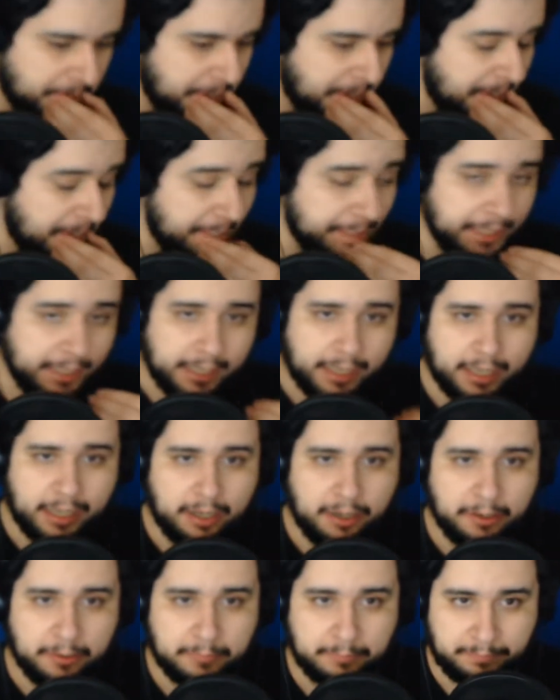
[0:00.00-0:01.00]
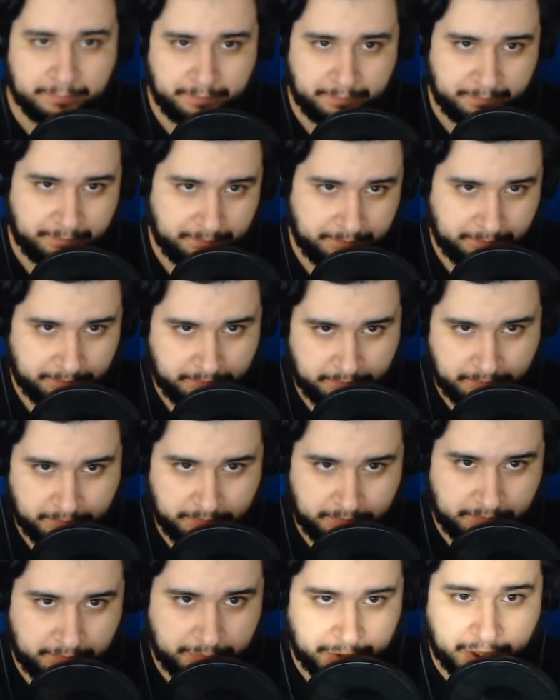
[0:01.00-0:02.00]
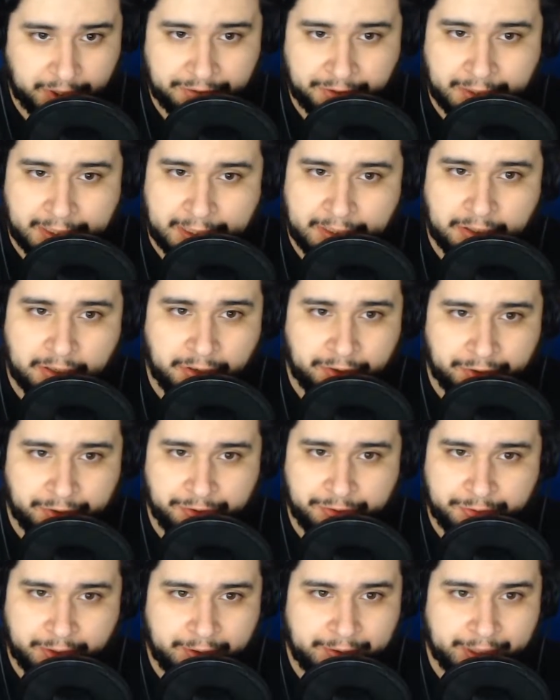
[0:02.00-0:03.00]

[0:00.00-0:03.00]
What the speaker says: yeah, shout out to Nathan on Contrary,